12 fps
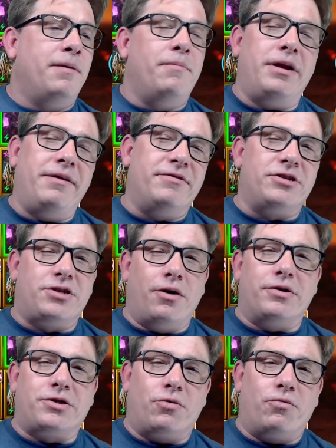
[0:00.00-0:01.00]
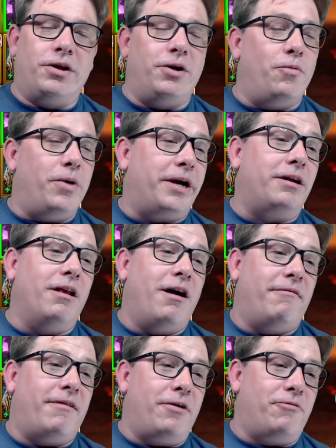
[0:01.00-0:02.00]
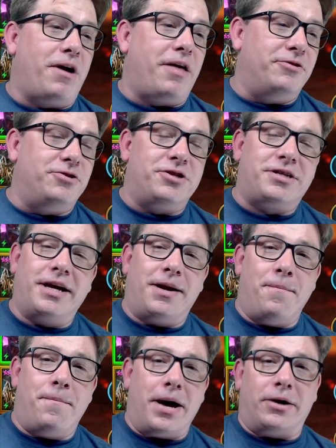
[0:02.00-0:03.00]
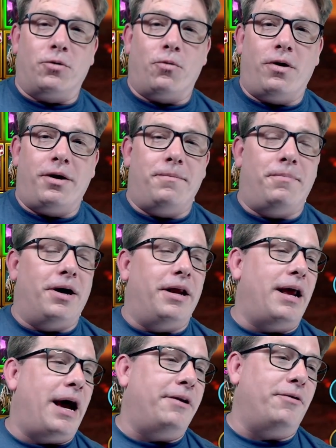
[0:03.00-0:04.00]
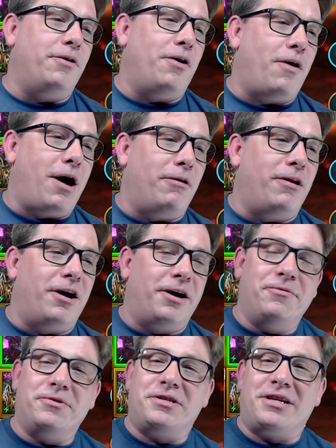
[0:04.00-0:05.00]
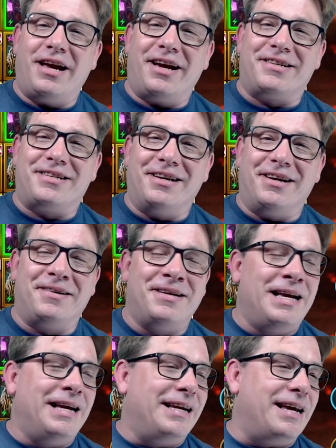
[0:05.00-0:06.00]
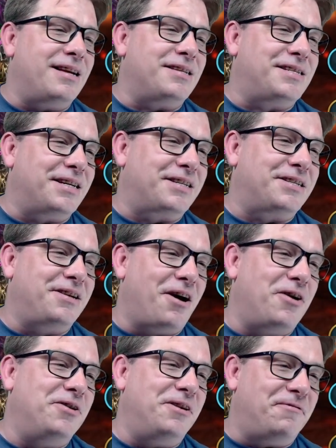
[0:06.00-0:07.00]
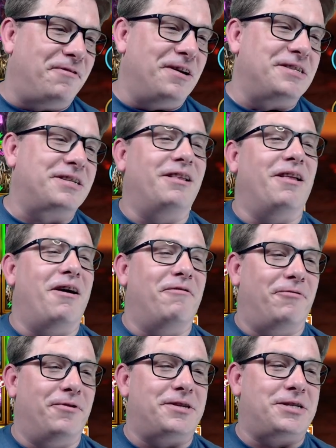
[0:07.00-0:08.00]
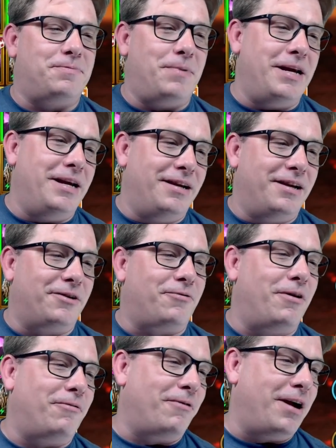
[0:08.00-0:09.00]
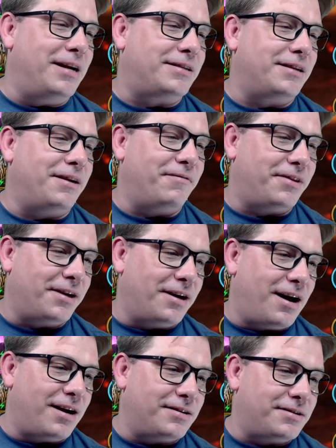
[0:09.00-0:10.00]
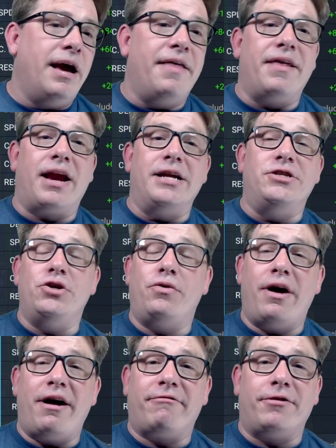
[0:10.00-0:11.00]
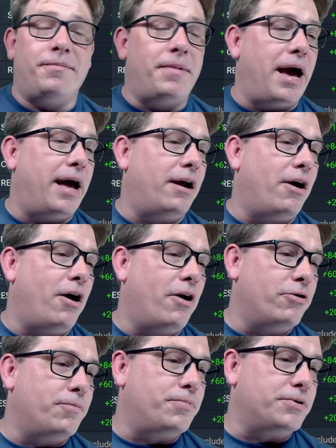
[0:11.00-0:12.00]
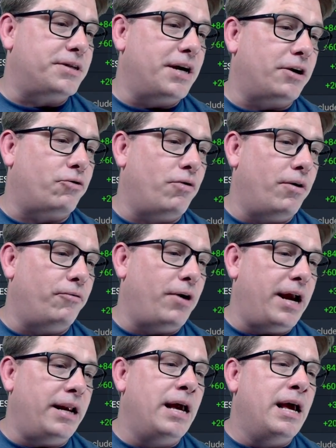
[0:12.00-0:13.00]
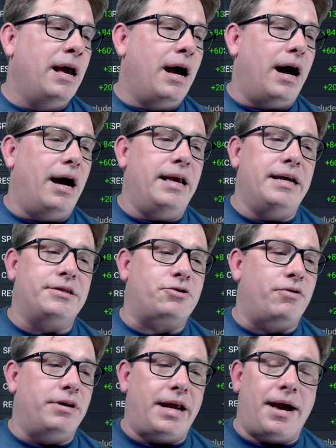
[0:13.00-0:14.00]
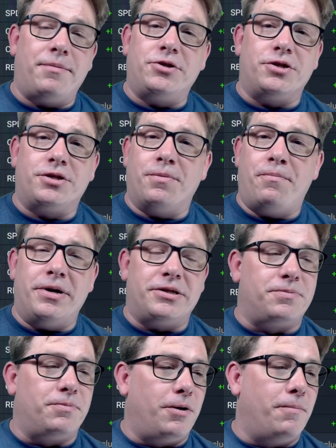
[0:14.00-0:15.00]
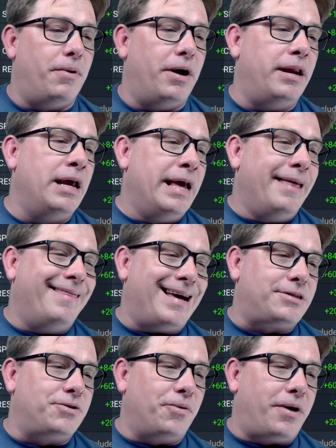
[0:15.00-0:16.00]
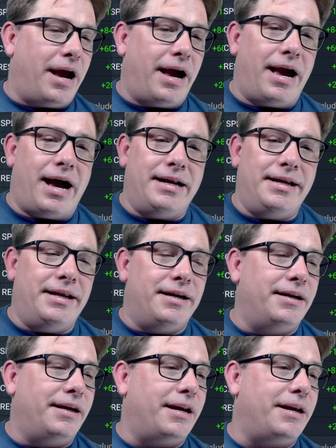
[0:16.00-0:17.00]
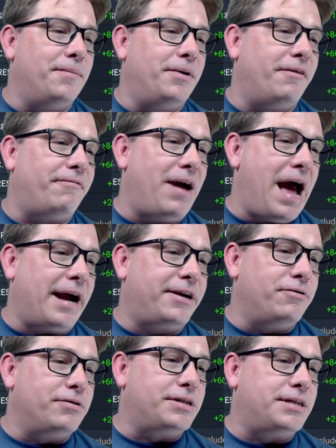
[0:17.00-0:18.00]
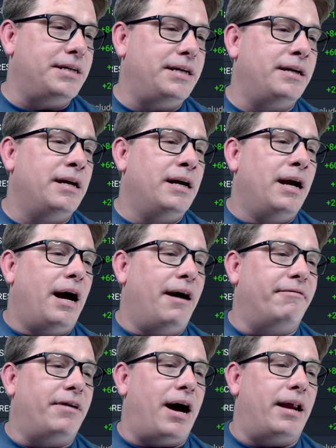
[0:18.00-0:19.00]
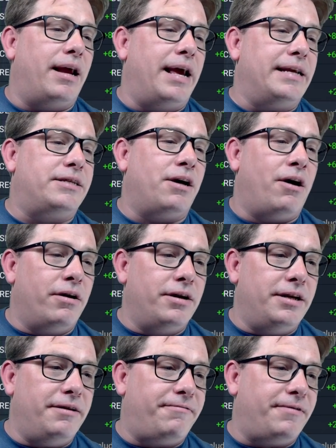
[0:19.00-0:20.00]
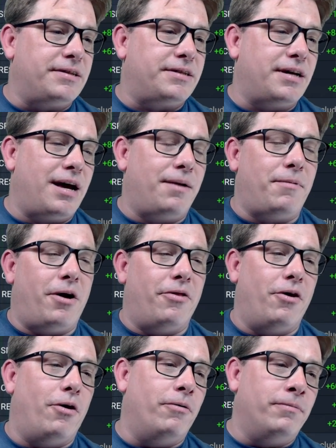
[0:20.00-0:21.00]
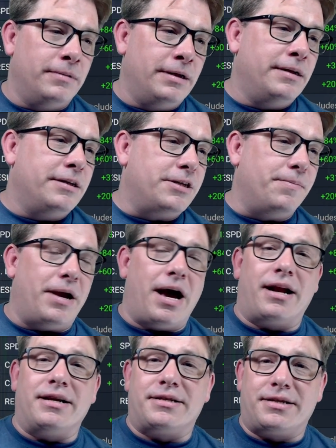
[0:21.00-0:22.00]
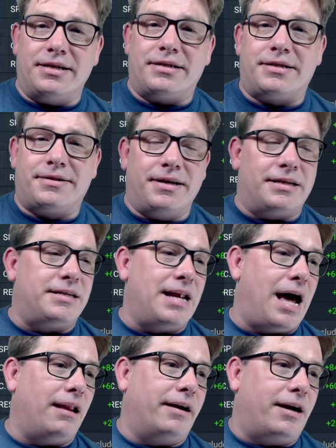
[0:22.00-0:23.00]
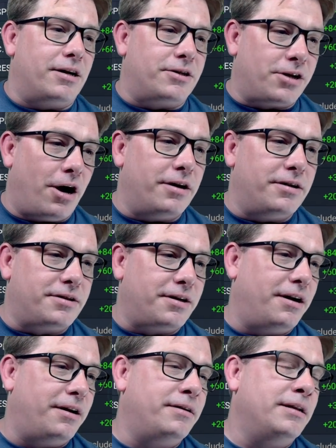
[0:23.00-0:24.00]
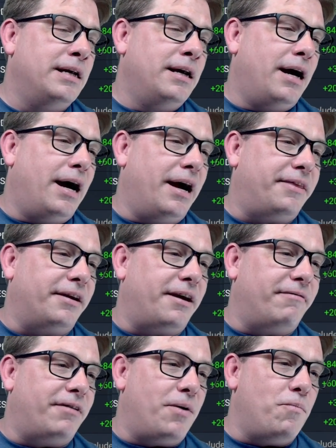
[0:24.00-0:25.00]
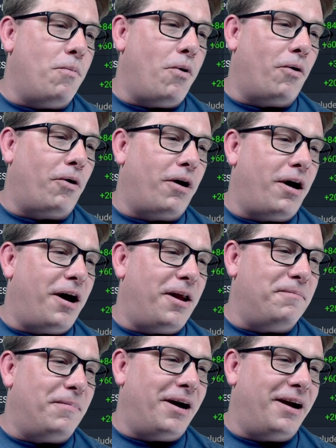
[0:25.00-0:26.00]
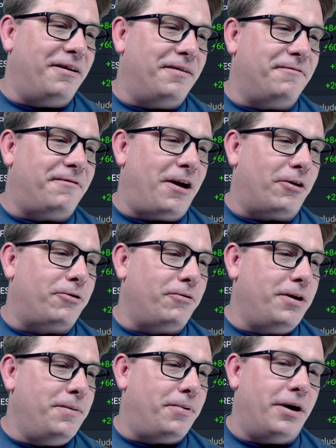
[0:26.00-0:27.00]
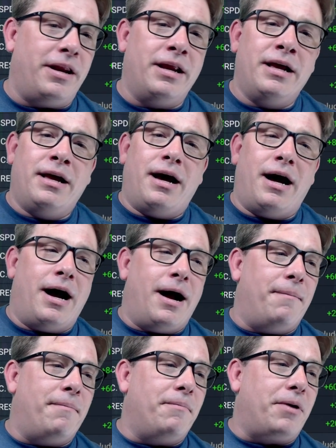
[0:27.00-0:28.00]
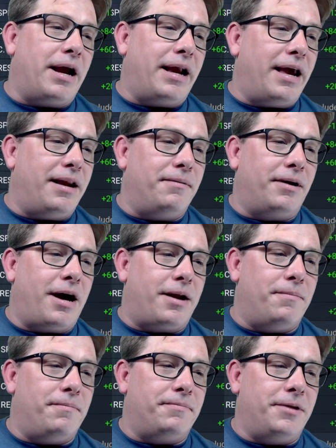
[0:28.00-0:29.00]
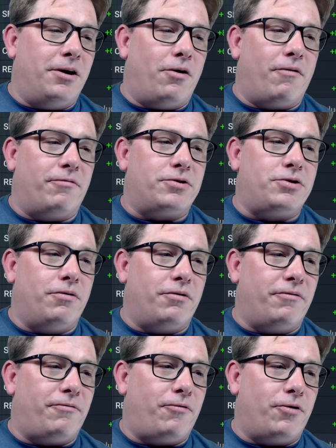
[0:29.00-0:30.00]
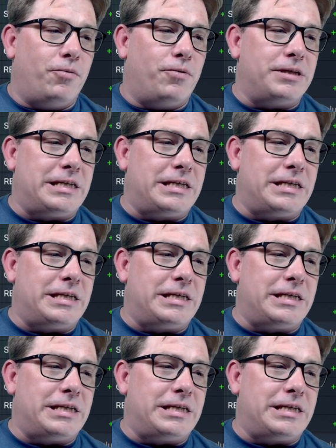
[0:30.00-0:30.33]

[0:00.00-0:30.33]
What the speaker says: But even so, it's a really weak glove. I'd rather just get a better one, but I don't know how long it would take to get a 6-star defense glove with speed and crit rate and everything on it. And then I do have him at 100% crit rate. His crit damage is abysmal, but that's okay. I needed to get him enough accuracy. I've got a ton of defense on him, although to be honest, it's not like a ton. I think I've got more on my Valkyrie, but I got him, you know, over 241